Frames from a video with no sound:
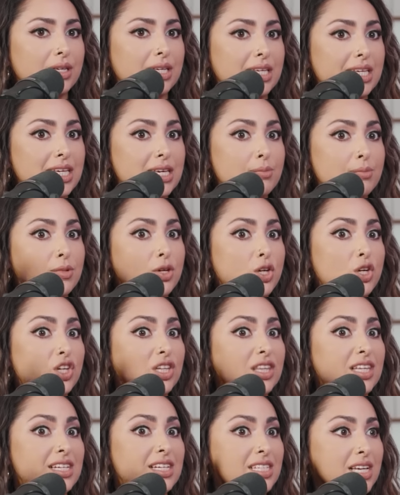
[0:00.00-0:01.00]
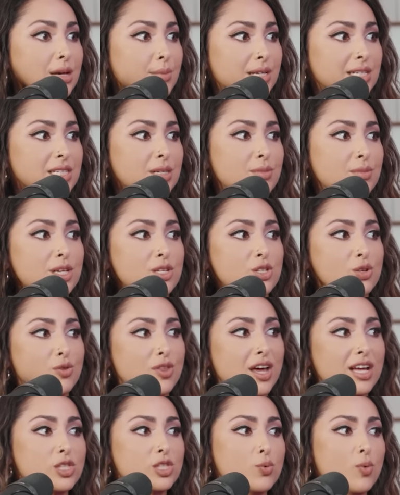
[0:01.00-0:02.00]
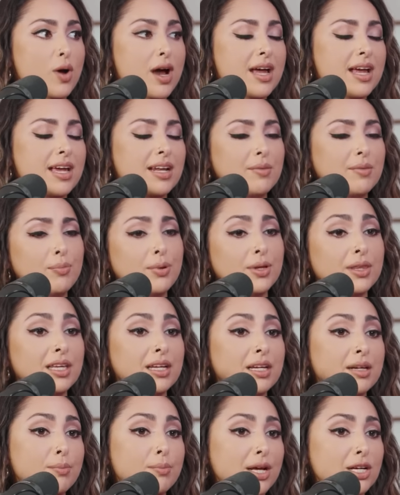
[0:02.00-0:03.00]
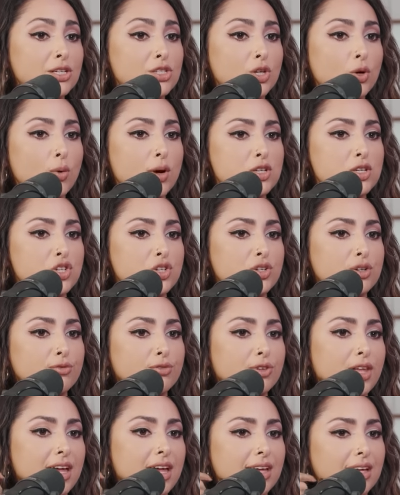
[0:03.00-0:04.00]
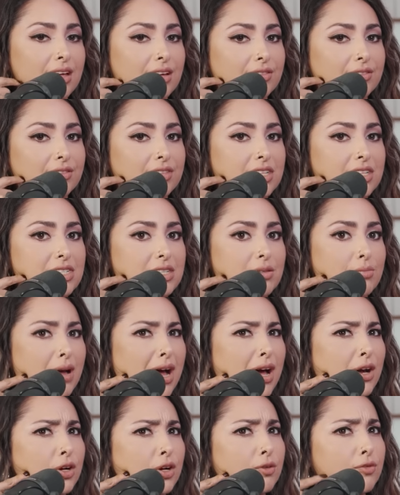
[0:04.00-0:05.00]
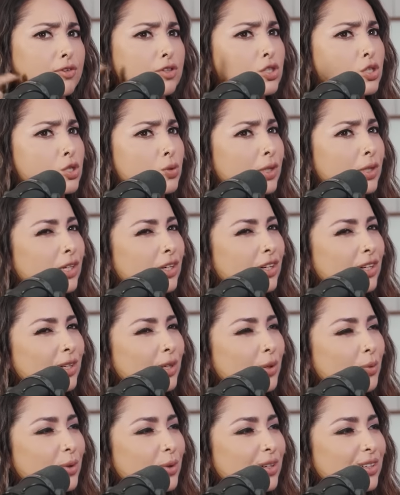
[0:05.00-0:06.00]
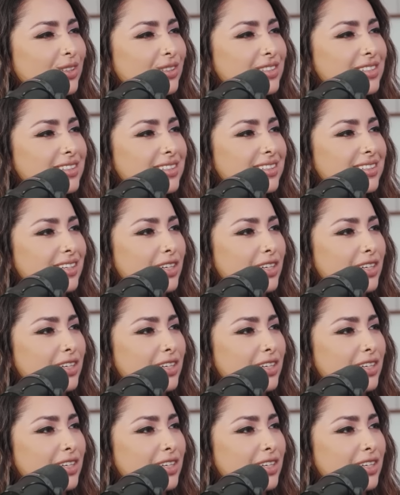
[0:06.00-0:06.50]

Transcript: keep good things coming to me. So that's why. And, but then it begs the question of like, does it matter if it's doing good in the world?